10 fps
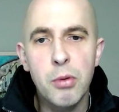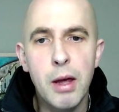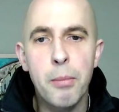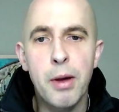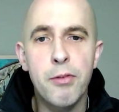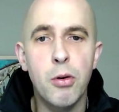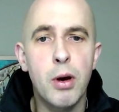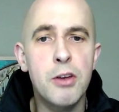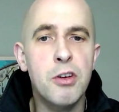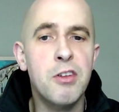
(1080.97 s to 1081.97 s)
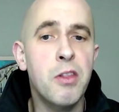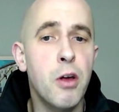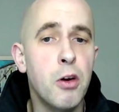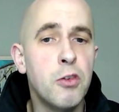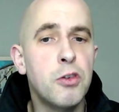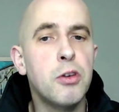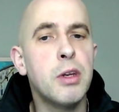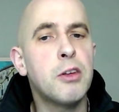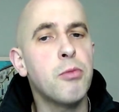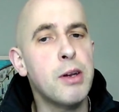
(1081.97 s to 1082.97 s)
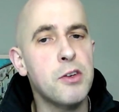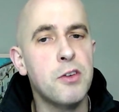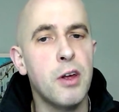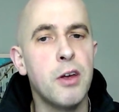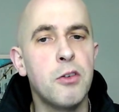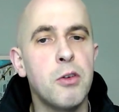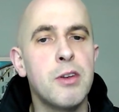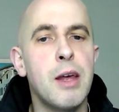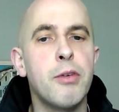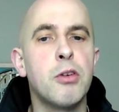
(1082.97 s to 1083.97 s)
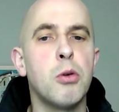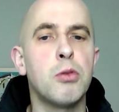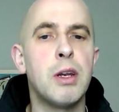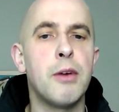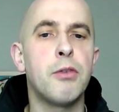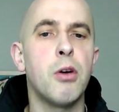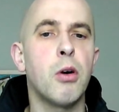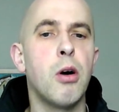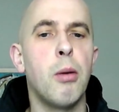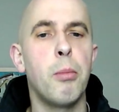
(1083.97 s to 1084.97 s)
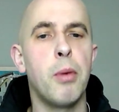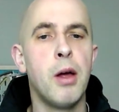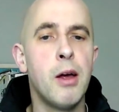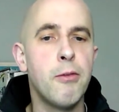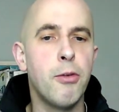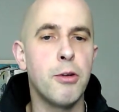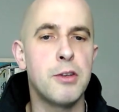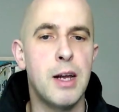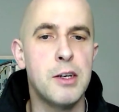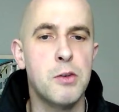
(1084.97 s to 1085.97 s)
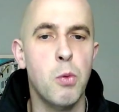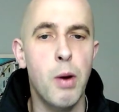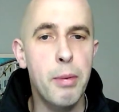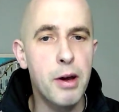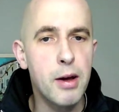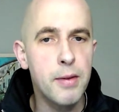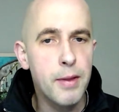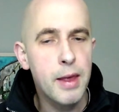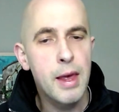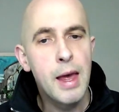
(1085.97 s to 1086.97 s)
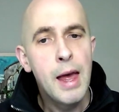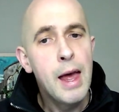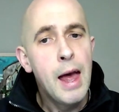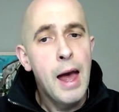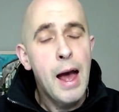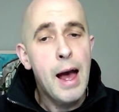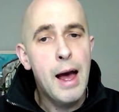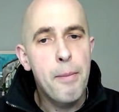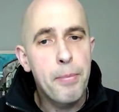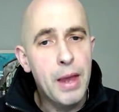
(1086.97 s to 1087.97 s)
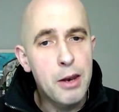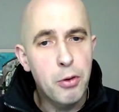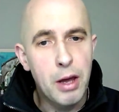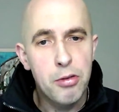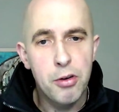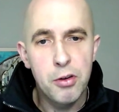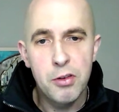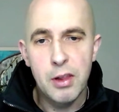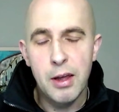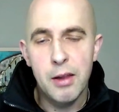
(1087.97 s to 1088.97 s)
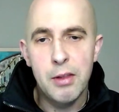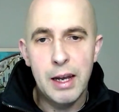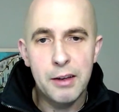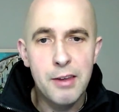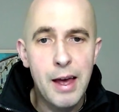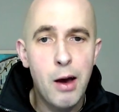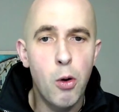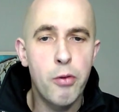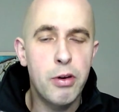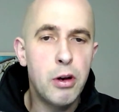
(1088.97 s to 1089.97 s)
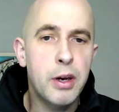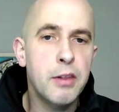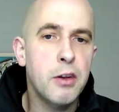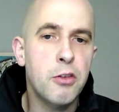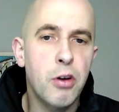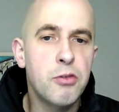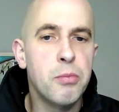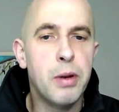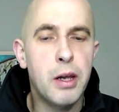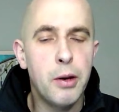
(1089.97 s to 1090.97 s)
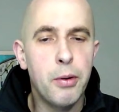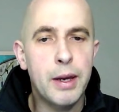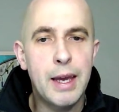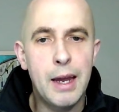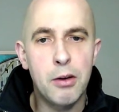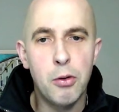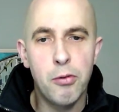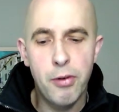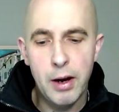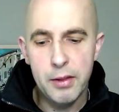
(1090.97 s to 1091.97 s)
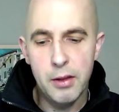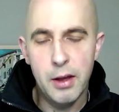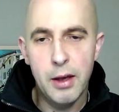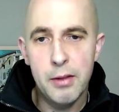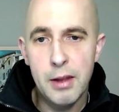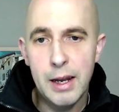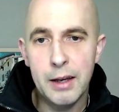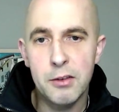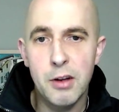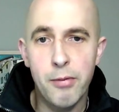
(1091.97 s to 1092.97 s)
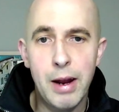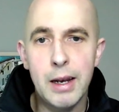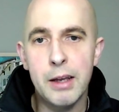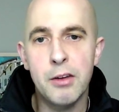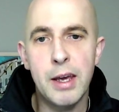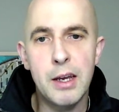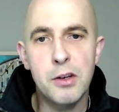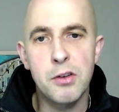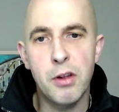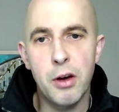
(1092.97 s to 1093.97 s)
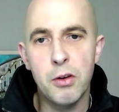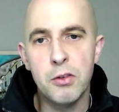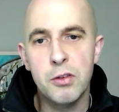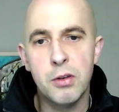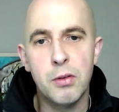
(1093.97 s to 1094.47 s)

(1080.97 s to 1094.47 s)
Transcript: it. But if you're interested in those, you do need to register. So it's nevertoldtolift.com/webinar, and you'll get through to the links there. Or if you look in the description below, again, you'll find the links directly to each of those